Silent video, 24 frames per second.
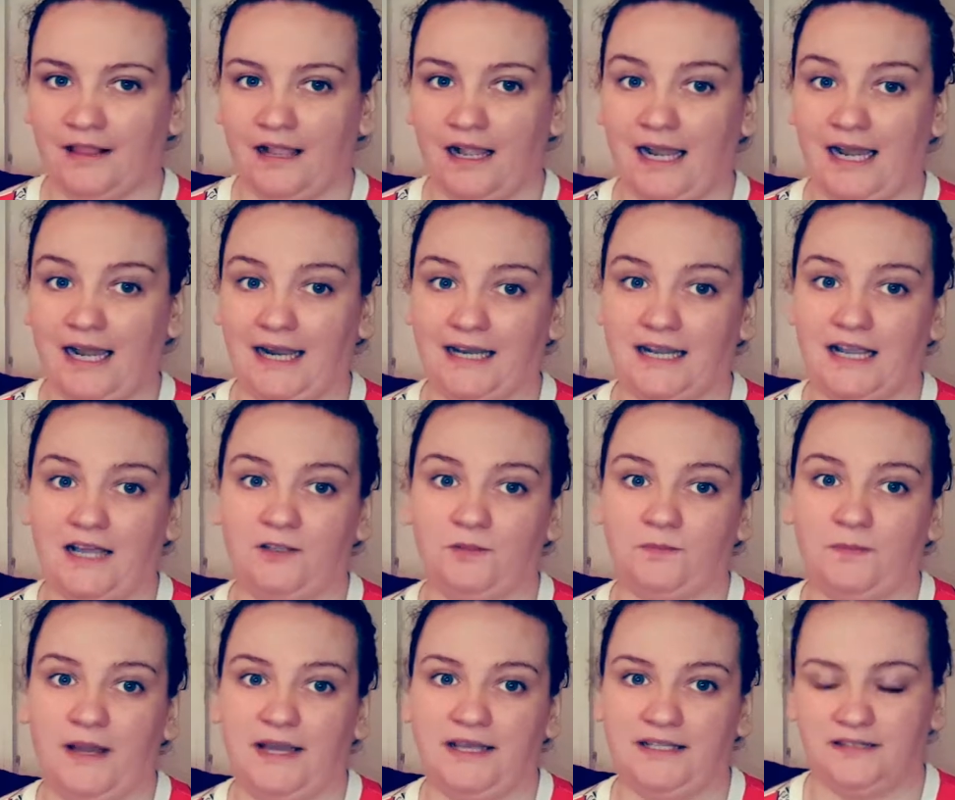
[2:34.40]
I
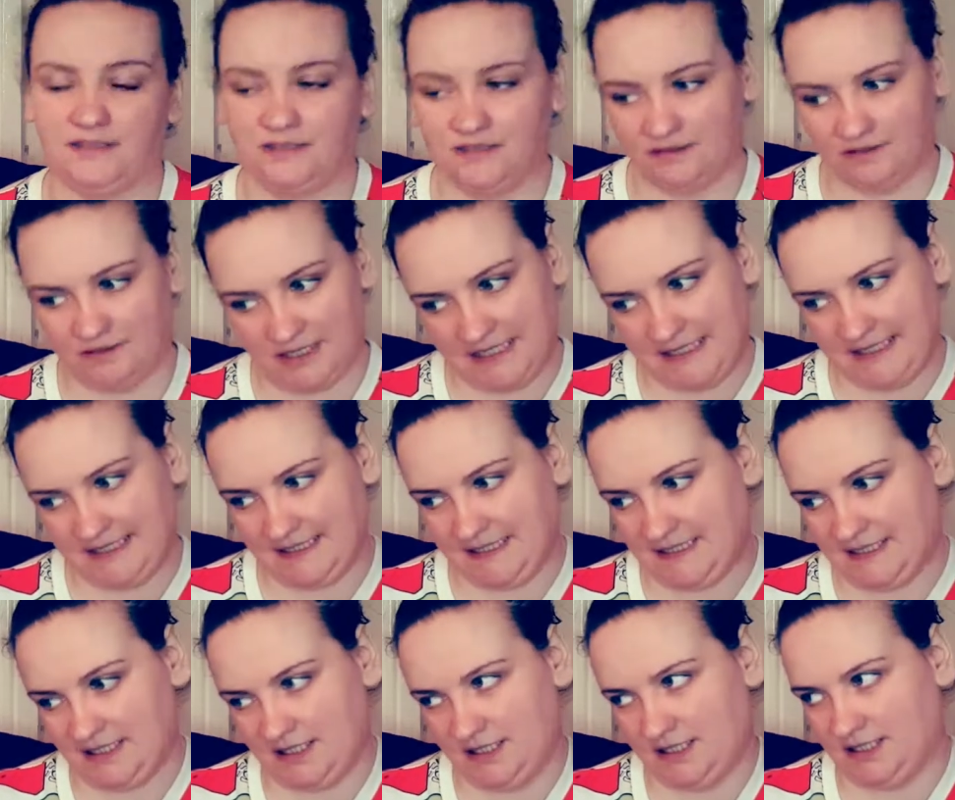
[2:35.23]
can't buy
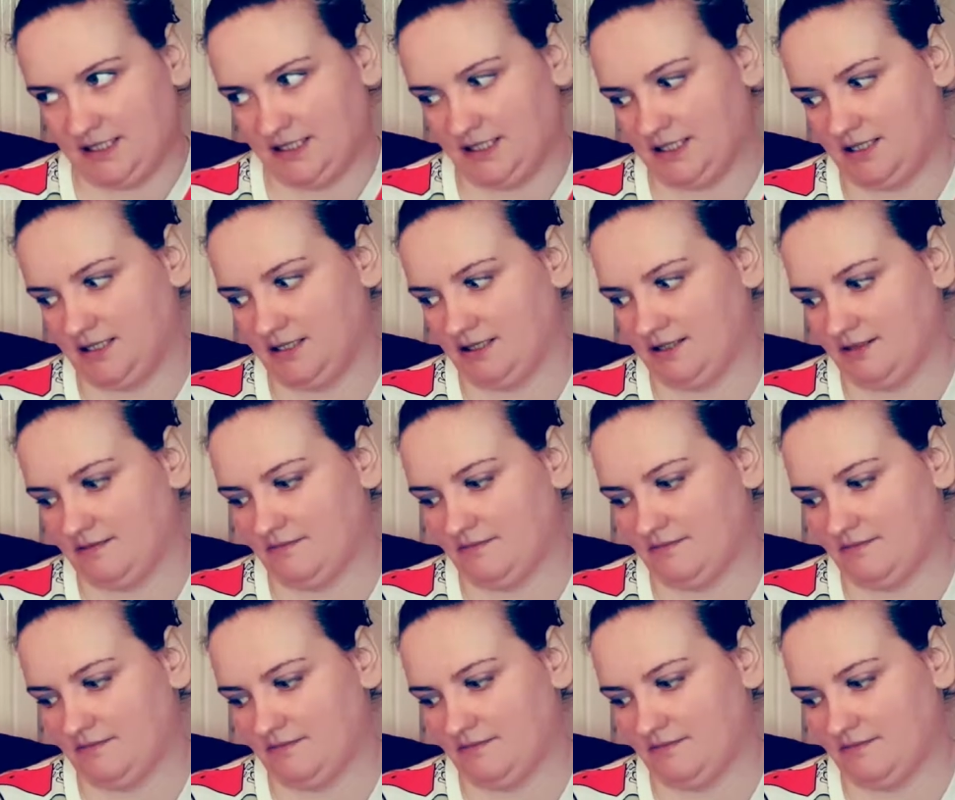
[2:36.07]
this